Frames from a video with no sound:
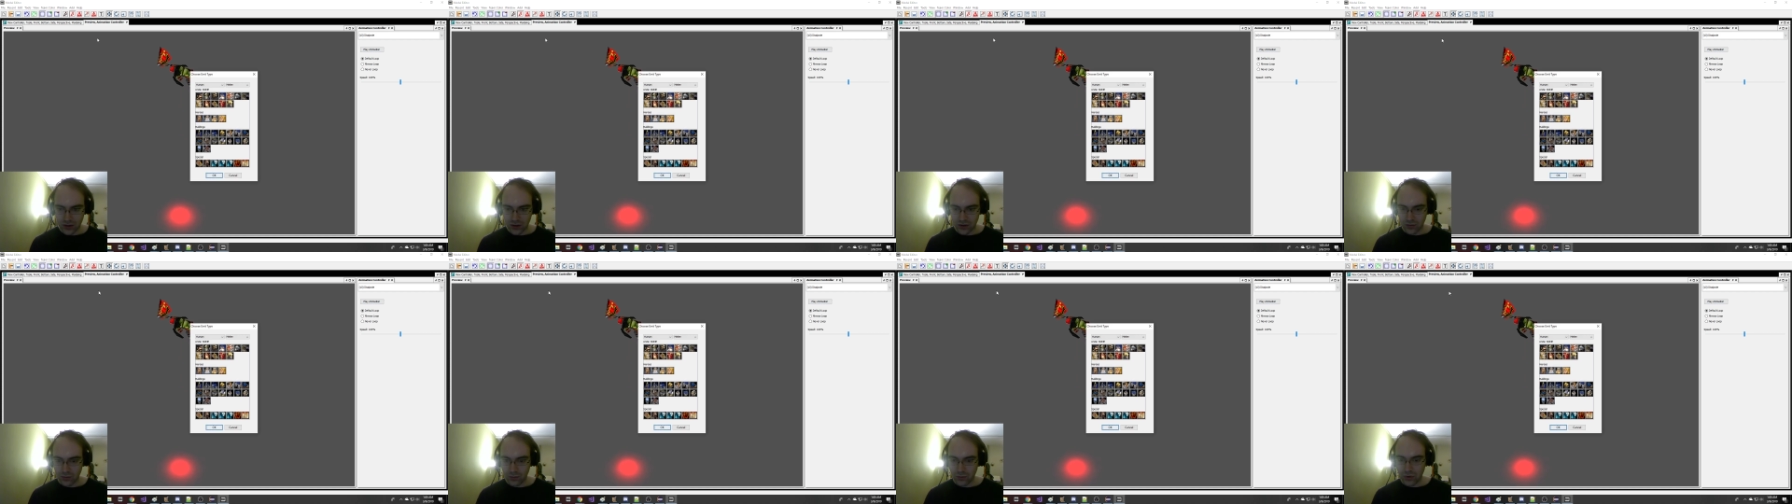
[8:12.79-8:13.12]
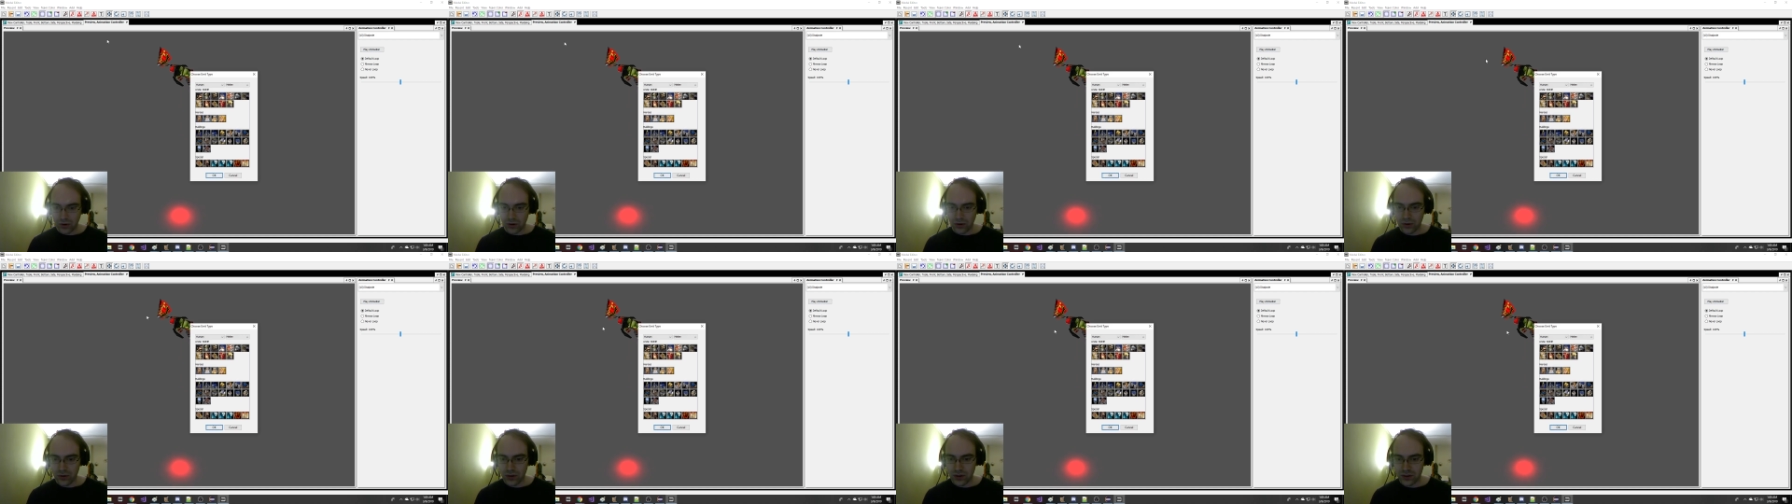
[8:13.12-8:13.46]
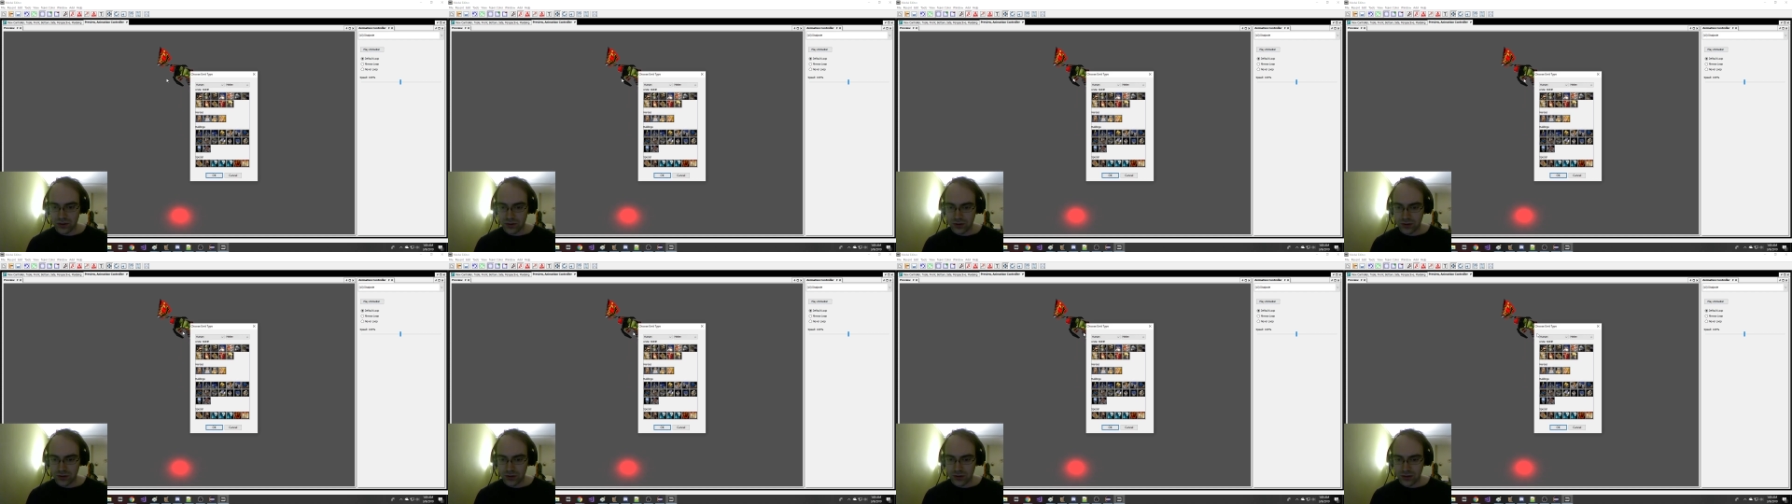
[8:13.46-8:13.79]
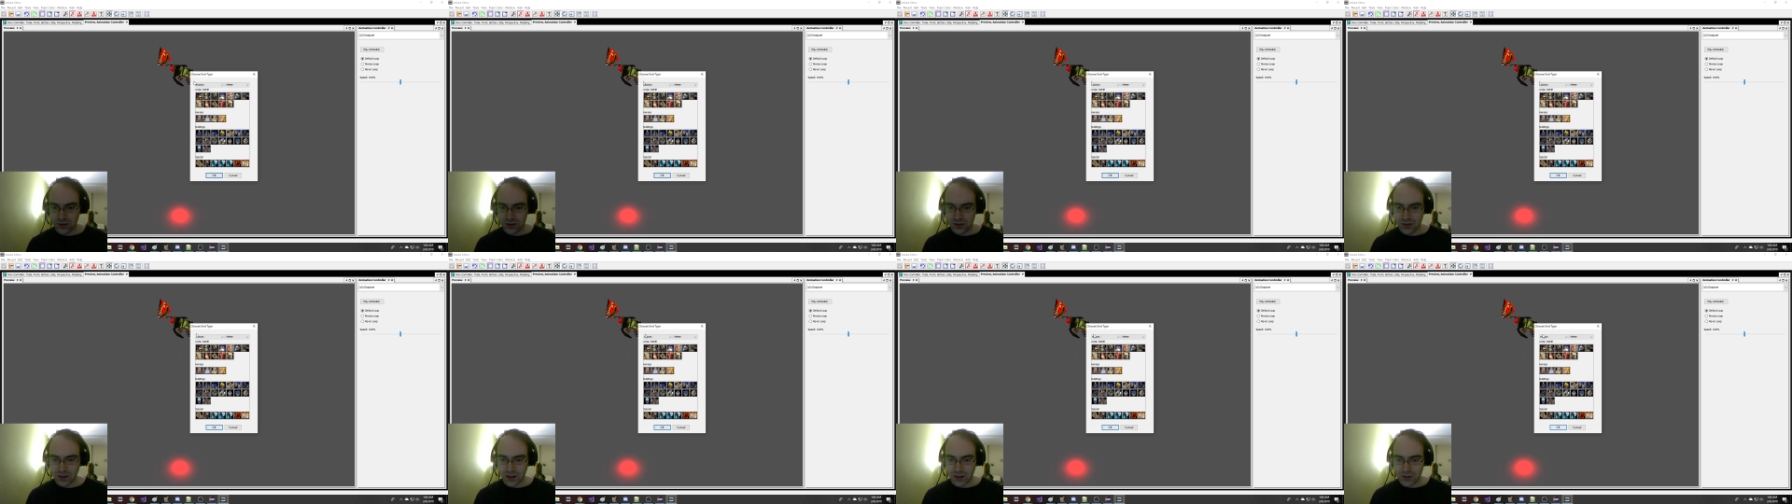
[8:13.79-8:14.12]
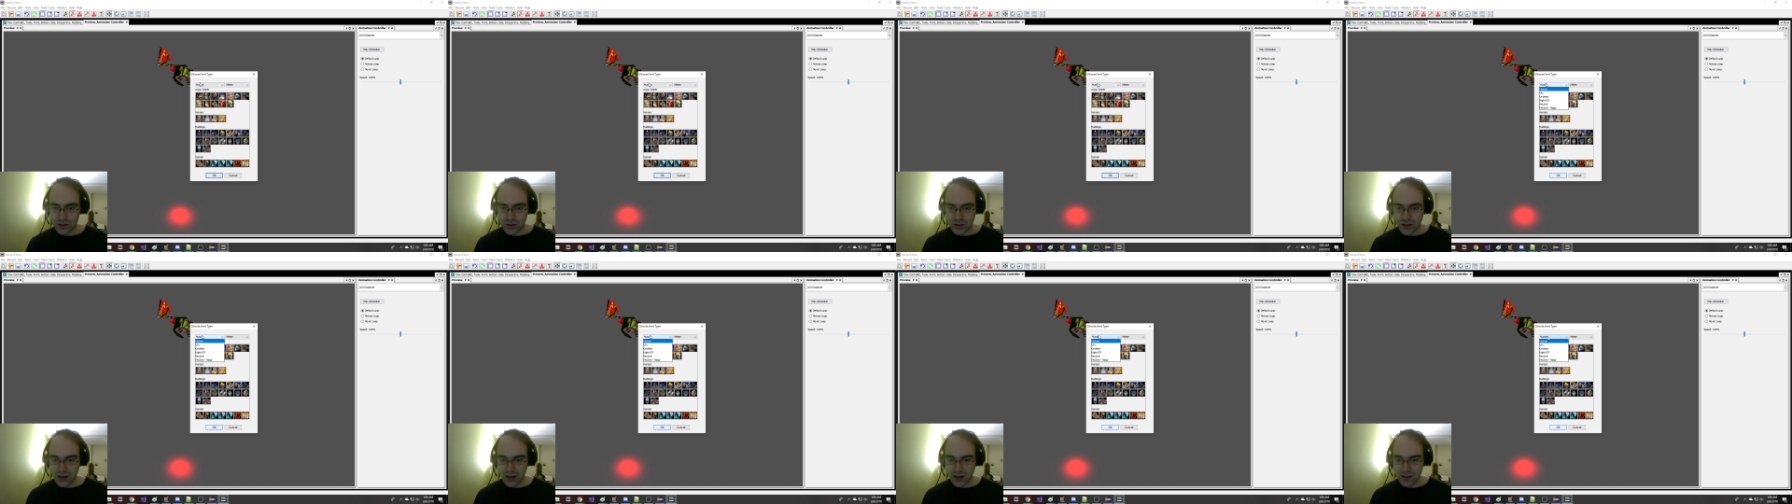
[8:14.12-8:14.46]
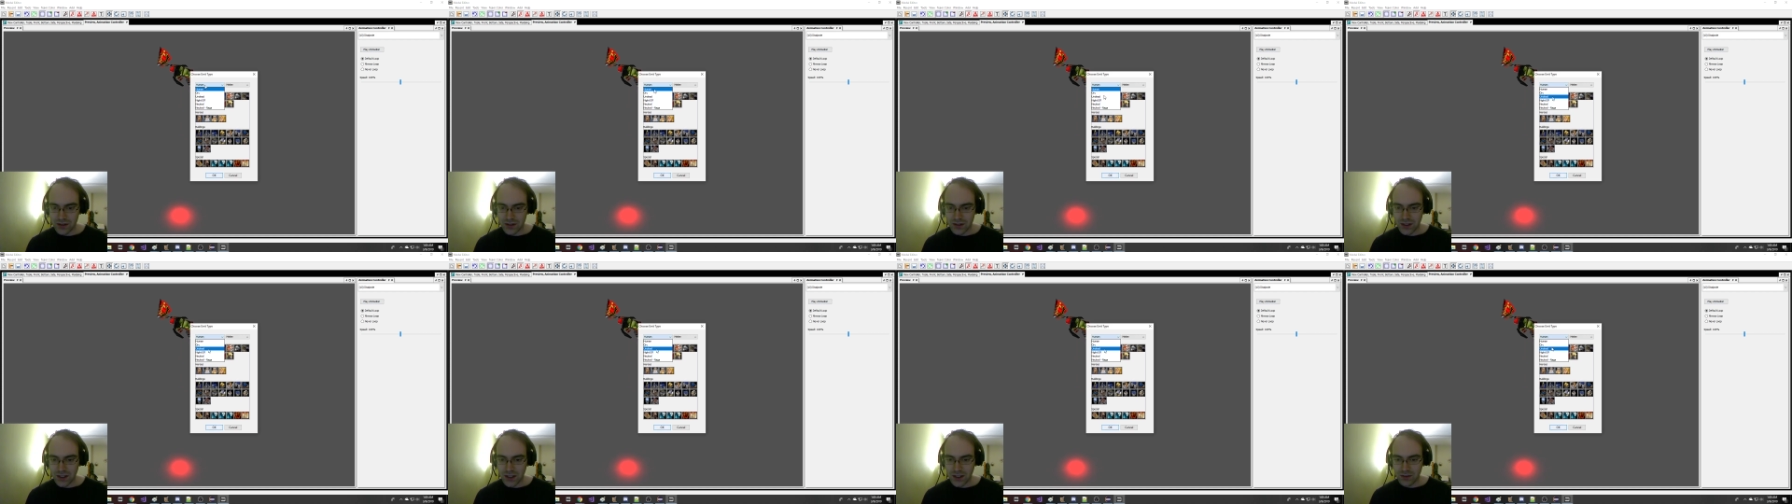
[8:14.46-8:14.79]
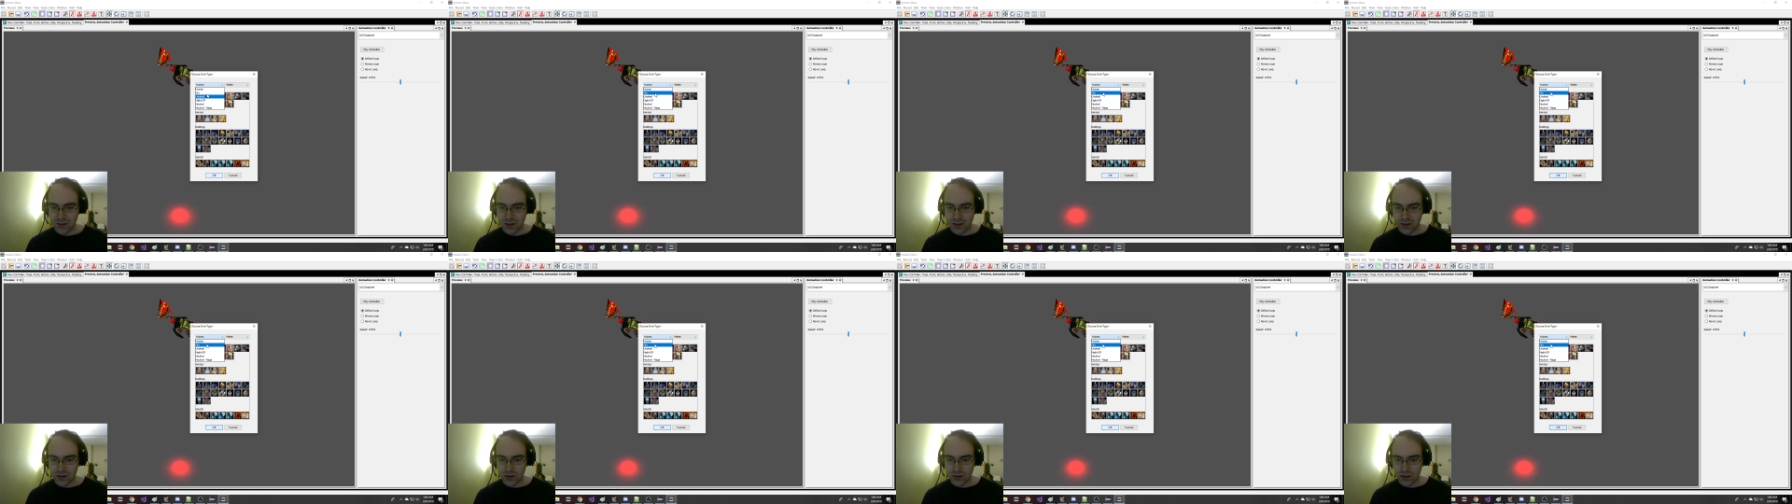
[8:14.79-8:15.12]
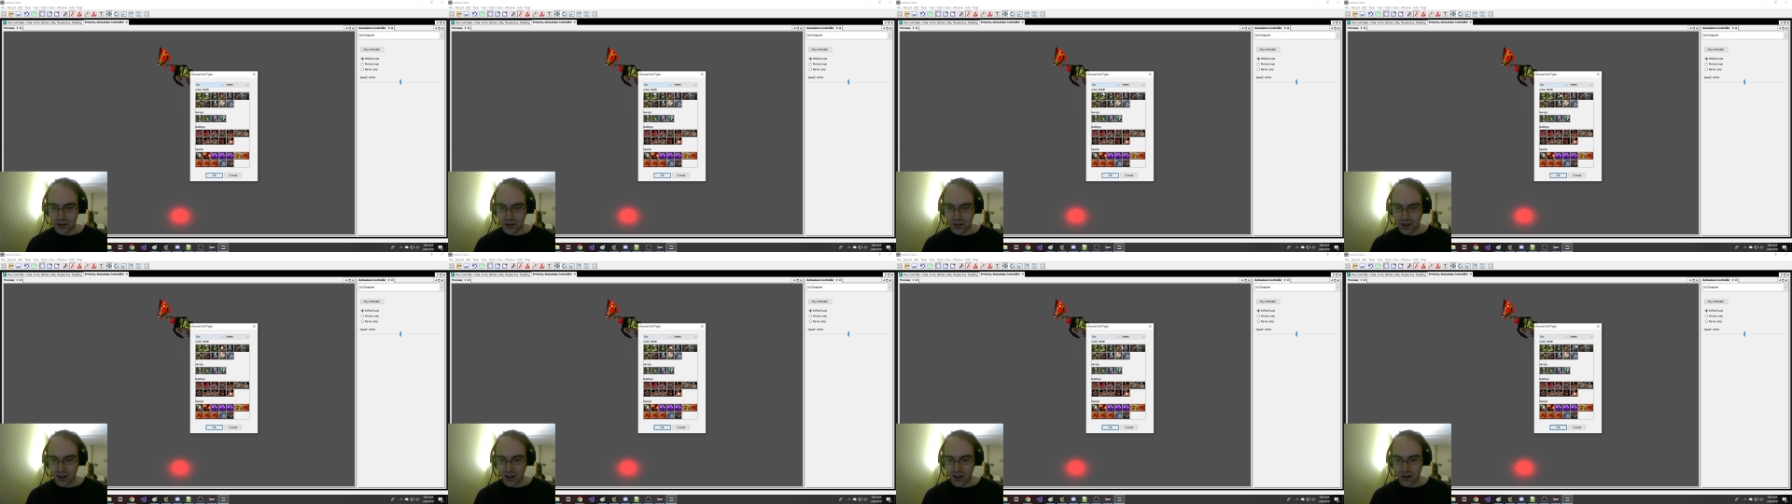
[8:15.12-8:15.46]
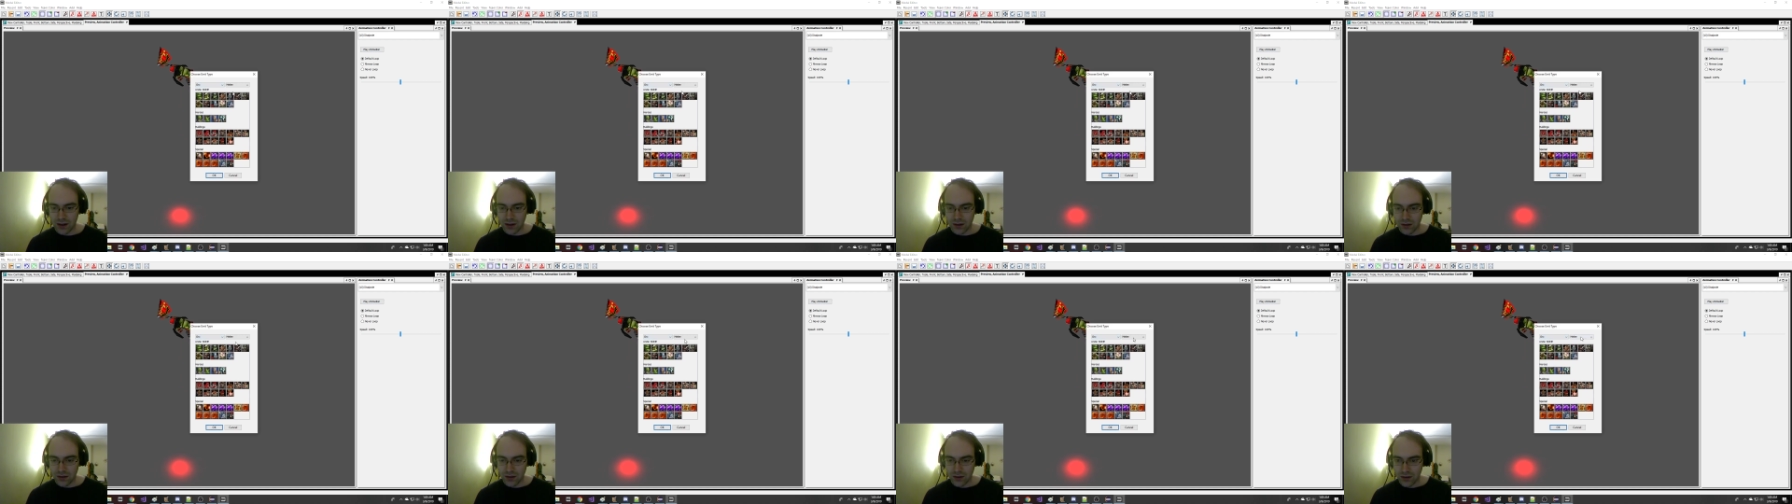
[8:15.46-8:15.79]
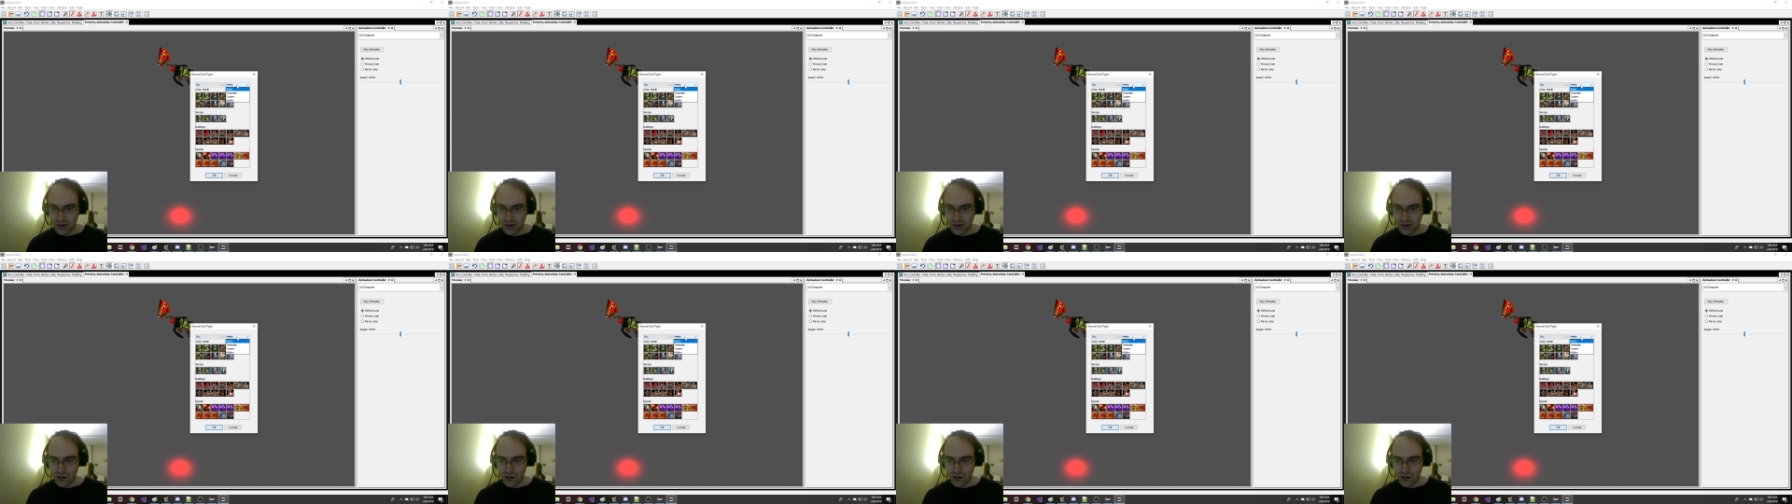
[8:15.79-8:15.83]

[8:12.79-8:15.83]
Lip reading: It broke as soon as I tried to even look at it.